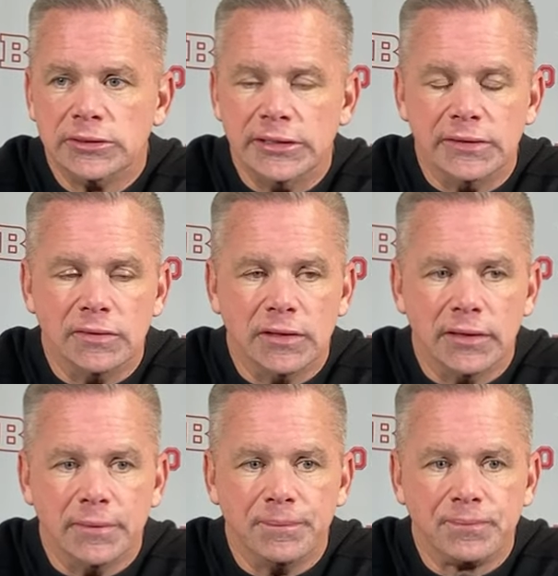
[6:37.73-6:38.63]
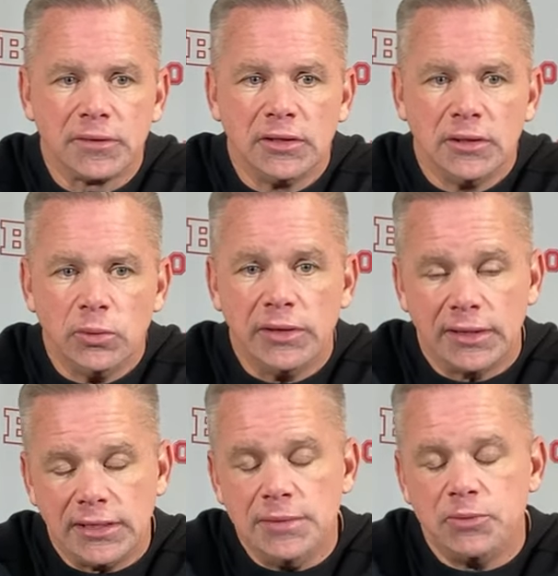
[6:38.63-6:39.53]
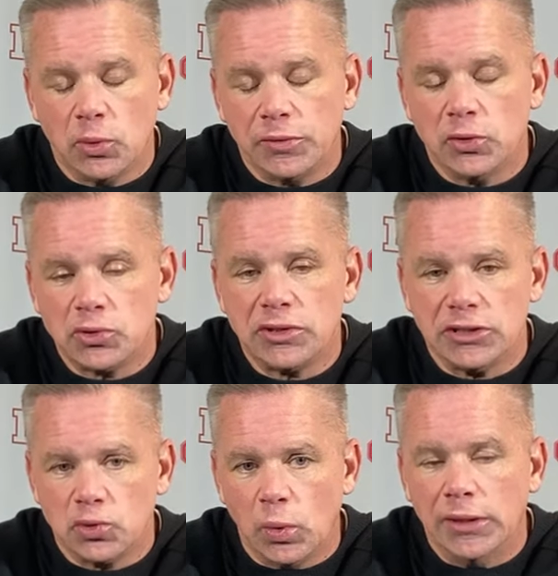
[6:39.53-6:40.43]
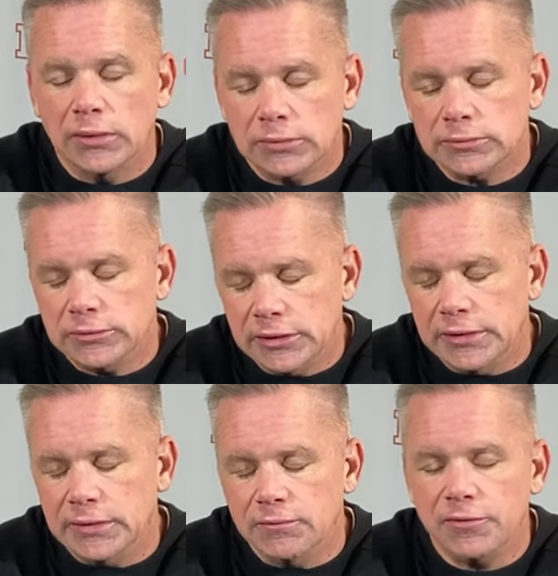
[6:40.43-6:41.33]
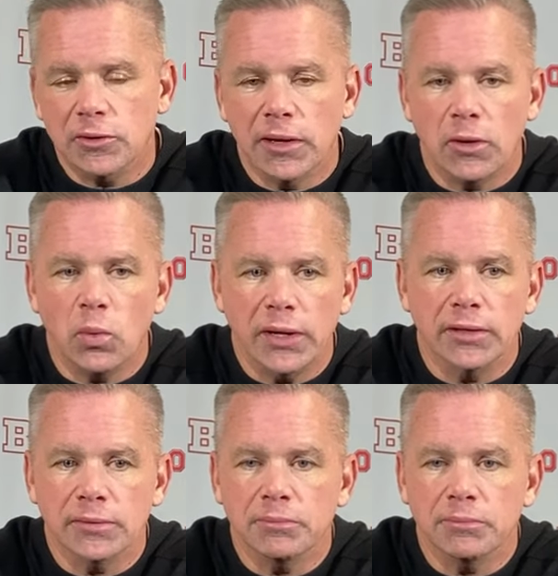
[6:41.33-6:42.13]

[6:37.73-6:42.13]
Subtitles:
And we got to keep doing those things well and then figure out a way to